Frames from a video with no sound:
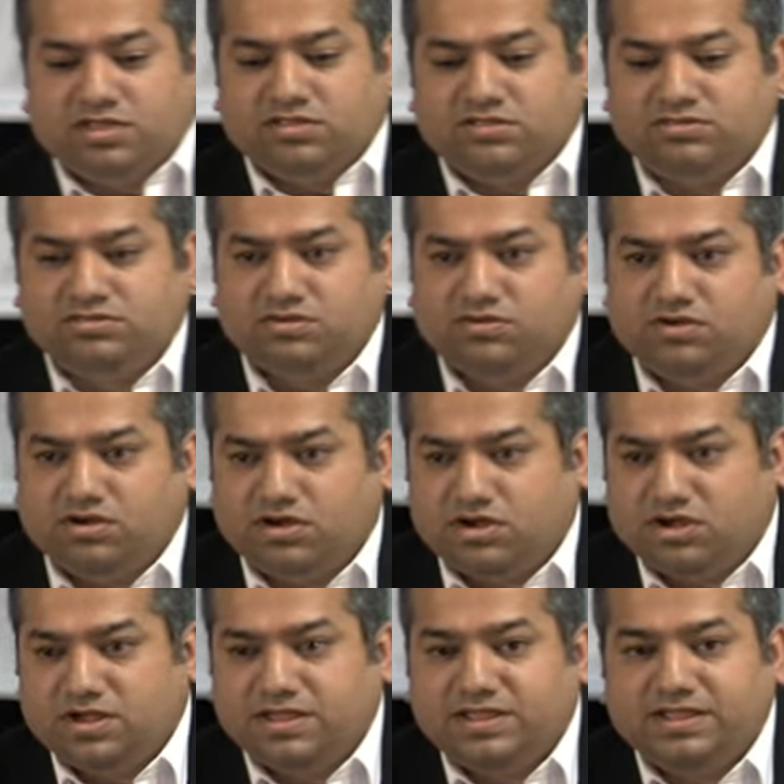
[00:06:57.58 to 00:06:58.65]

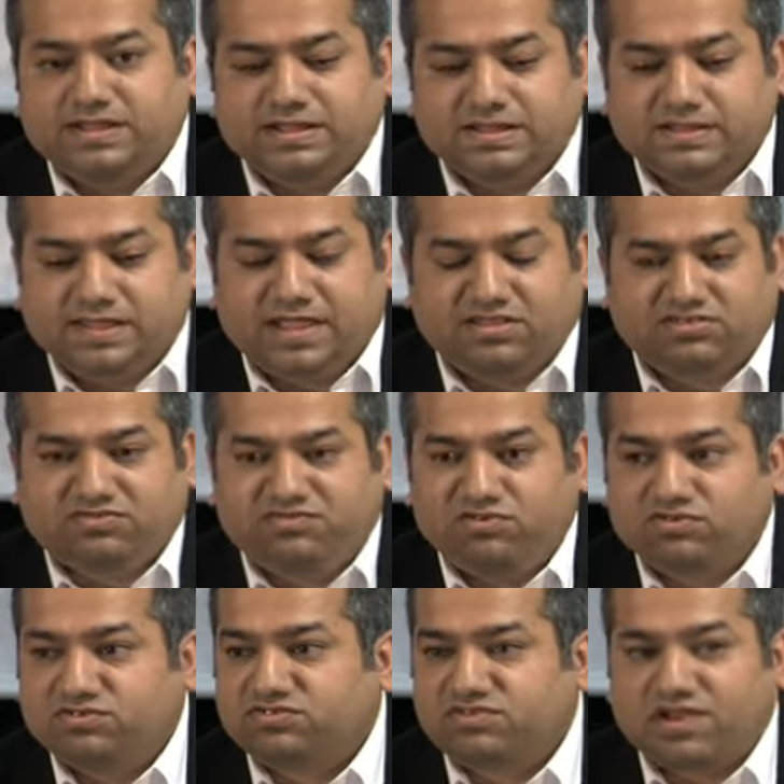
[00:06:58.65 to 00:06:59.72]
So in the next
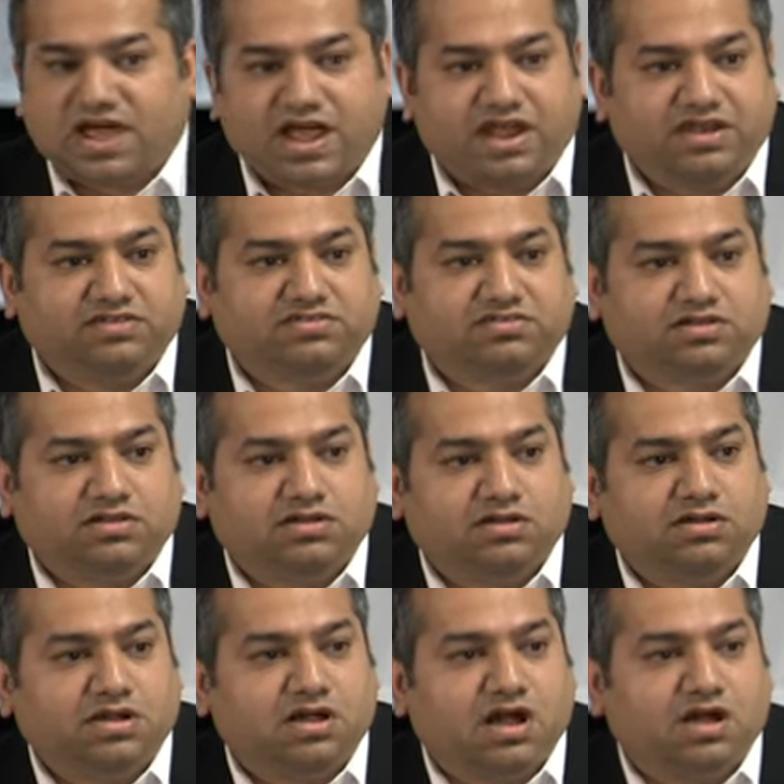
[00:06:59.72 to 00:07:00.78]
few slides,
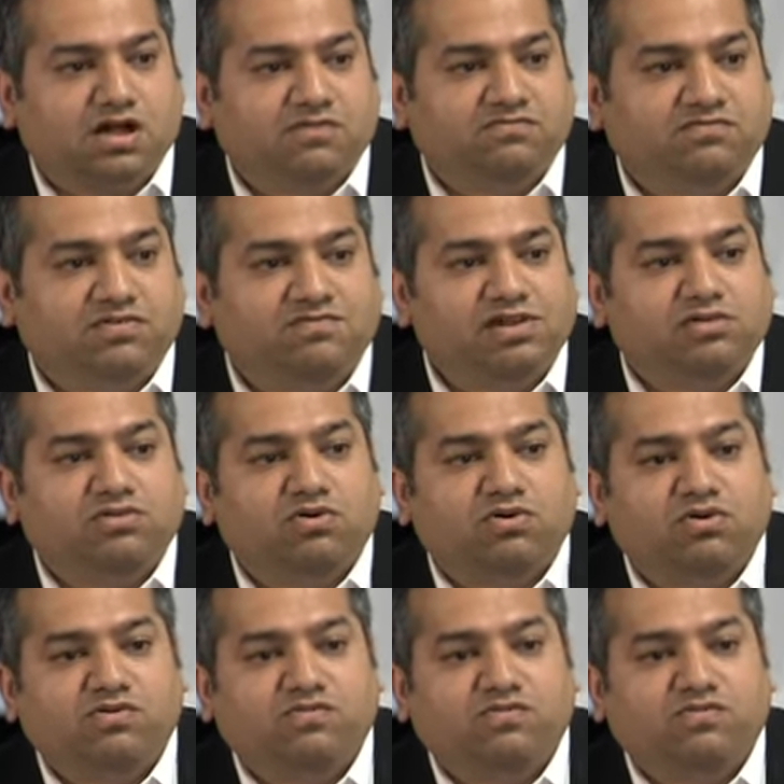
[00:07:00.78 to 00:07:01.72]
we will go